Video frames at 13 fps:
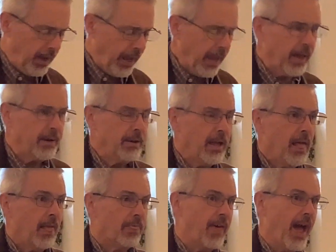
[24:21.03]
and
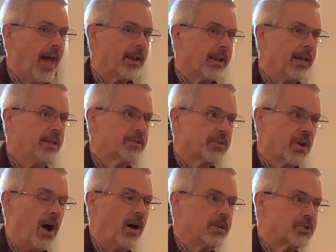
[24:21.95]
that is
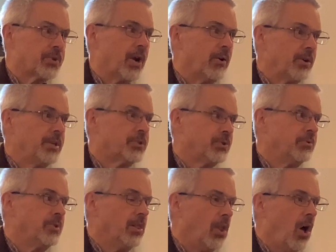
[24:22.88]
contrary to
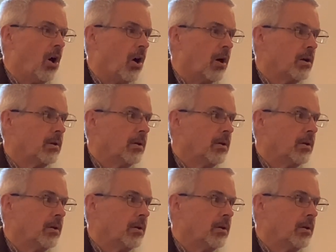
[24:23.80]
the law.